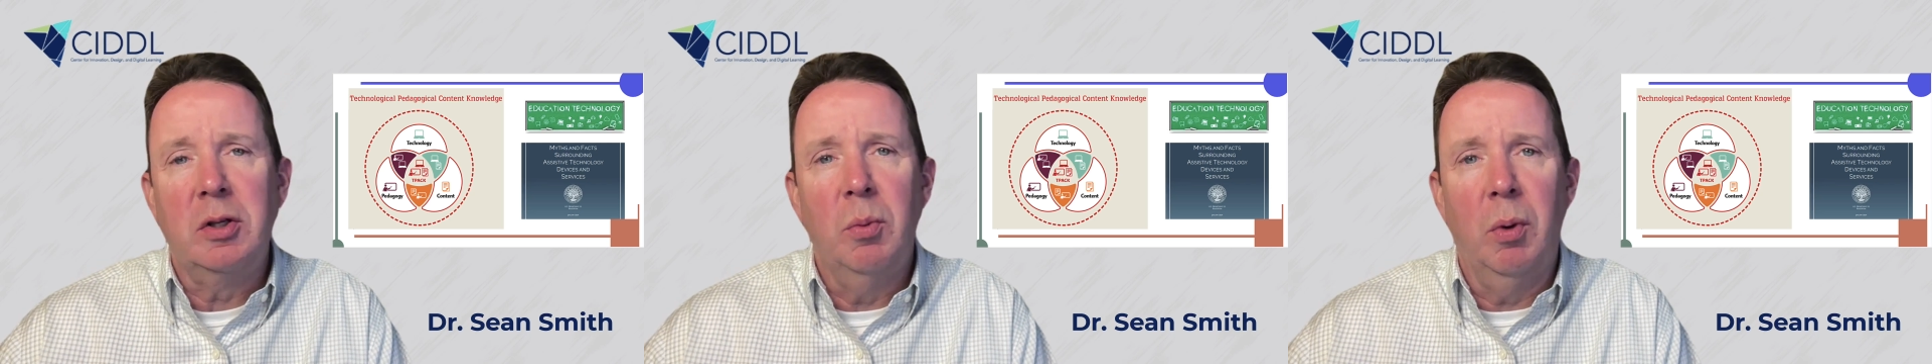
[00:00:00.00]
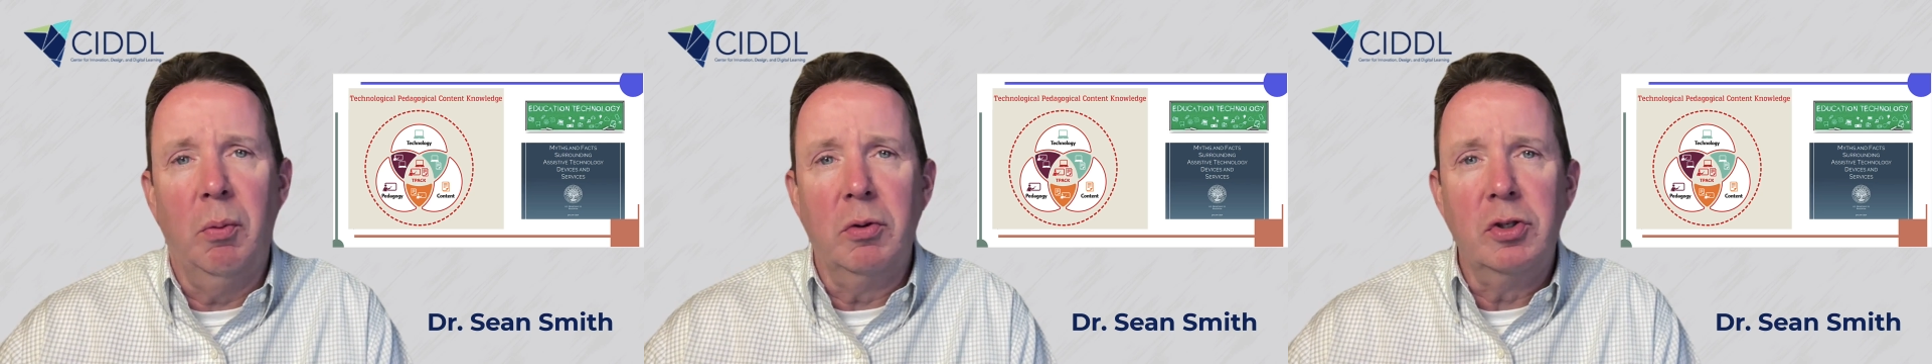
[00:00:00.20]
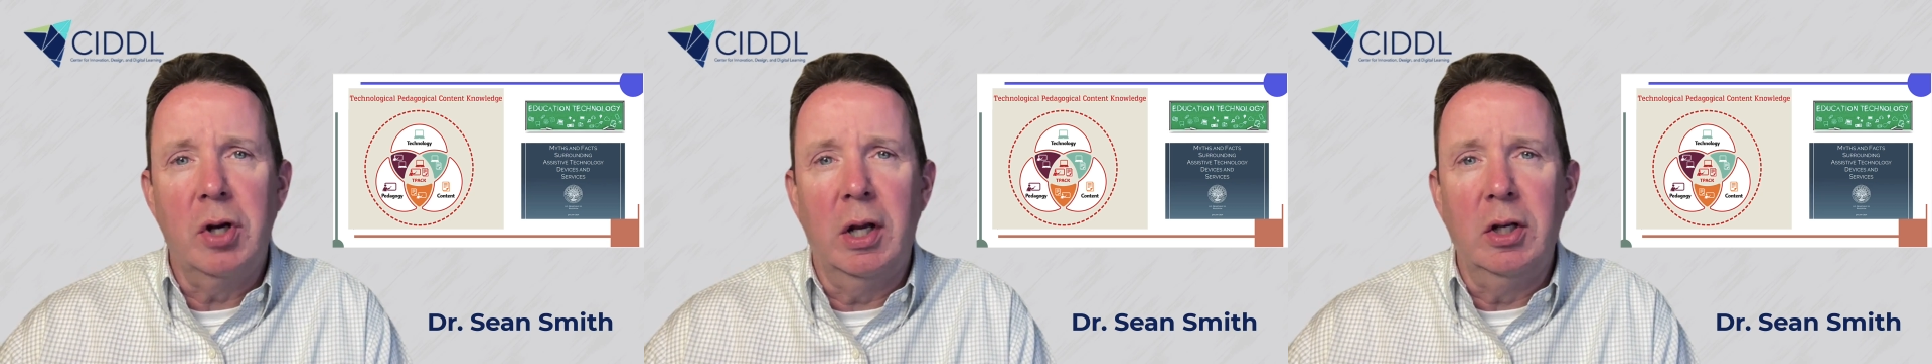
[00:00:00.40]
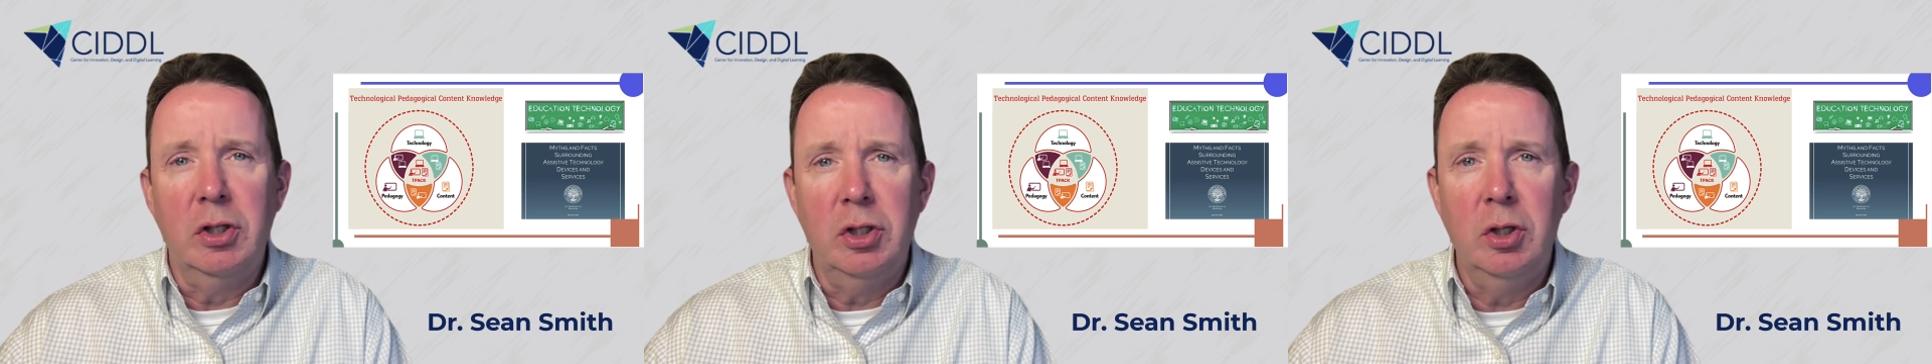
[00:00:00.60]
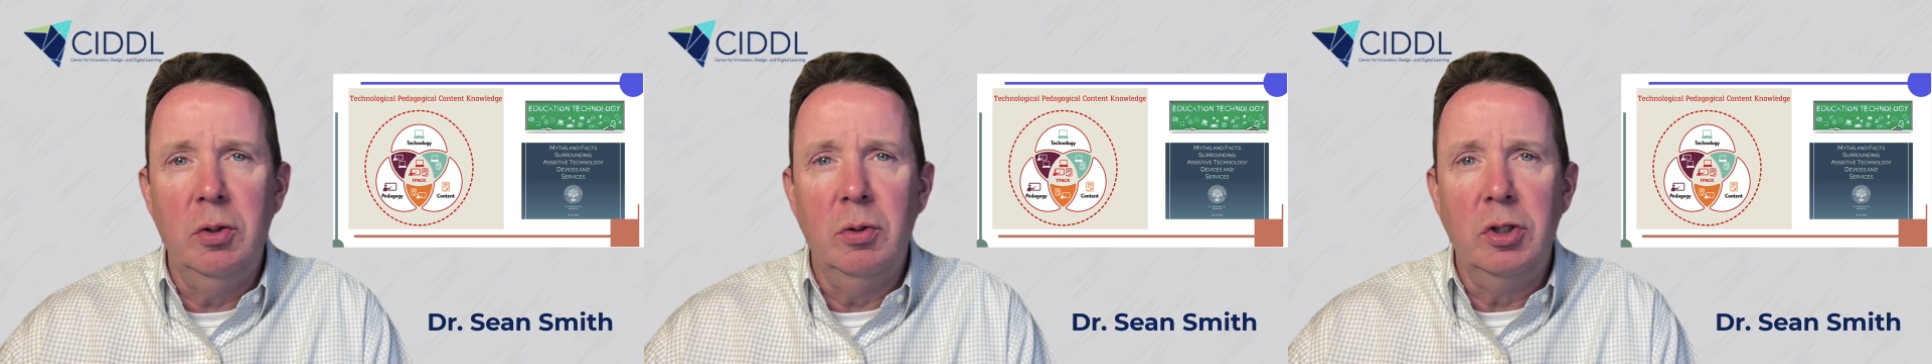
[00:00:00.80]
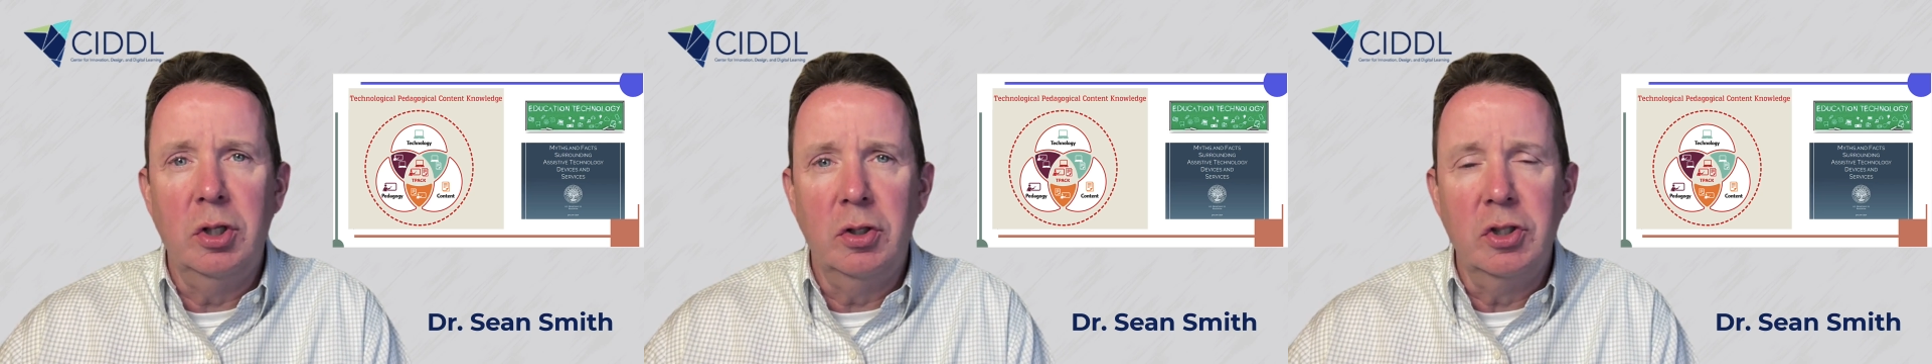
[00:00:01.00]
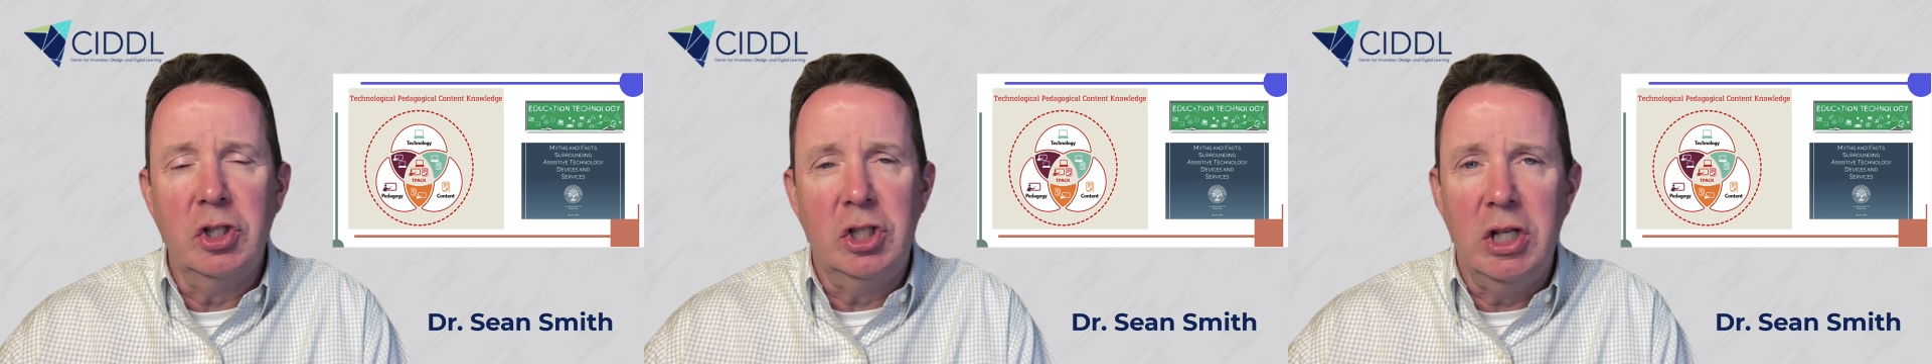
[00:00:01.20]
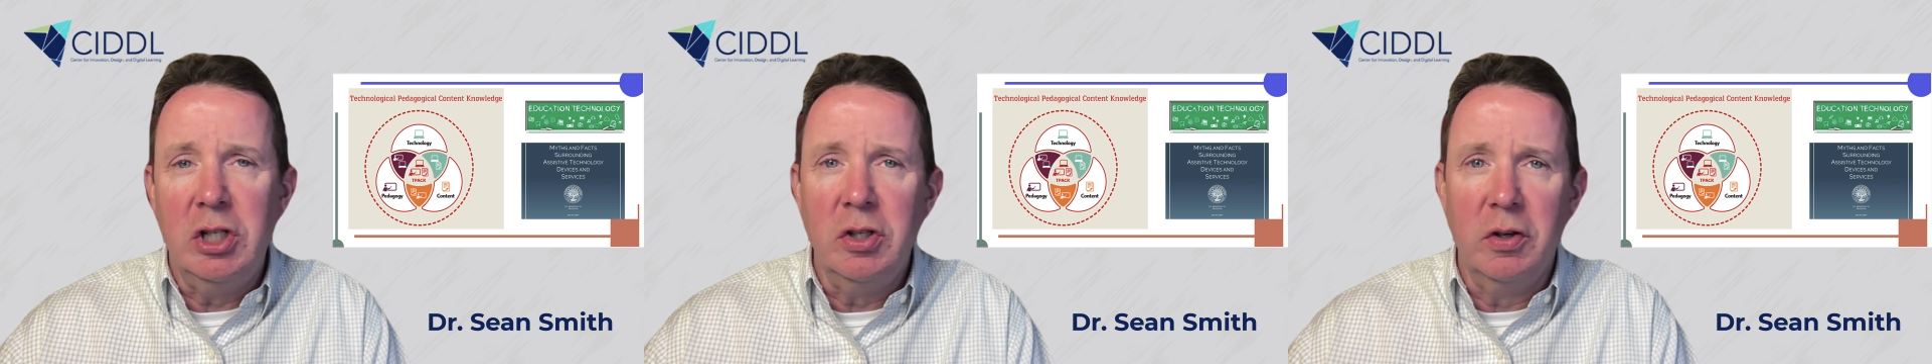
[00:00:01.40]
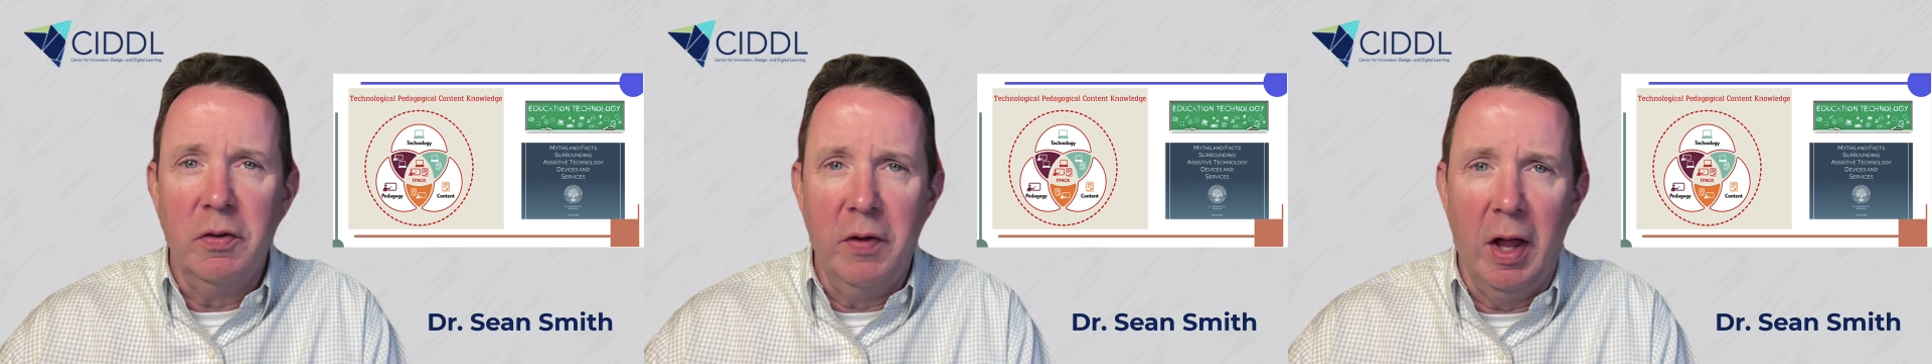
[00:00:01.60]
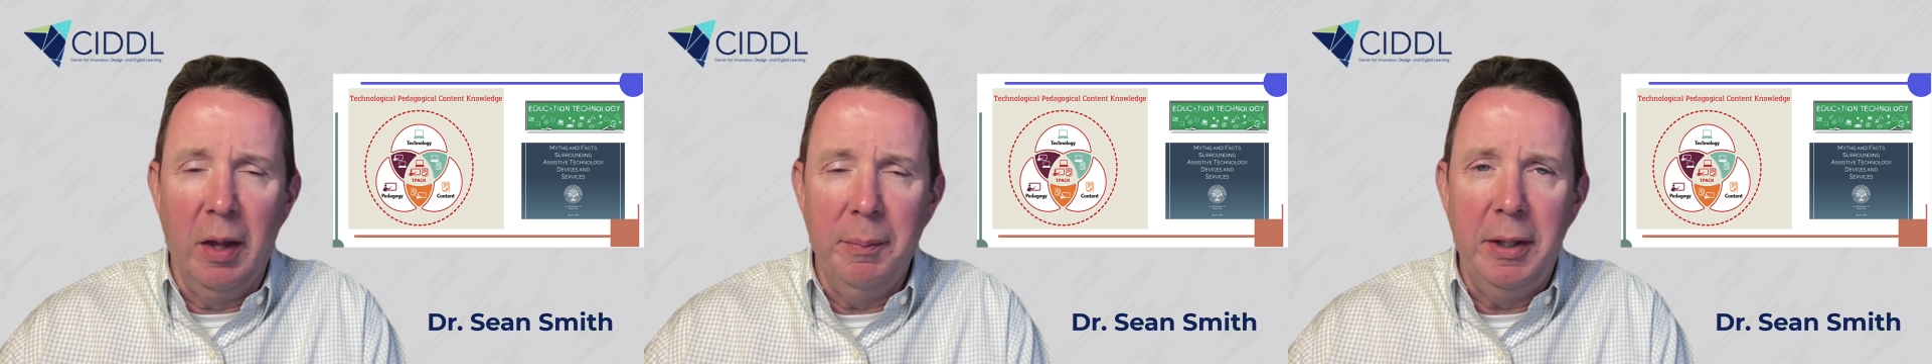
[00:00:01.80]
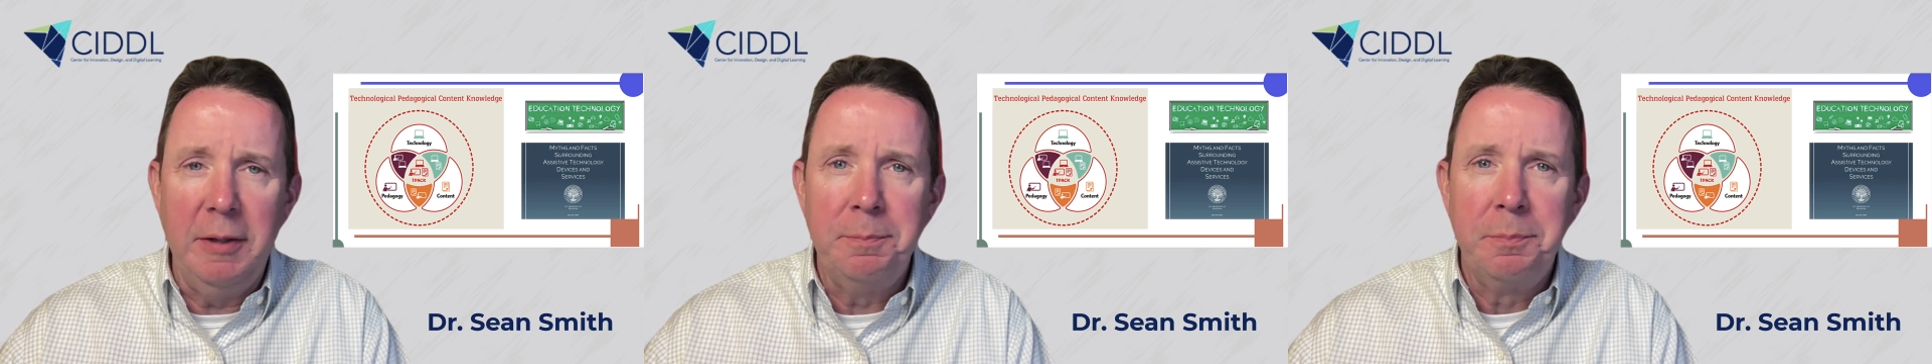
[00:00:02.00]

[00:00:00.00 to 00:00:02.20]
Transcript: to what we're trying to do in terms of teacher development.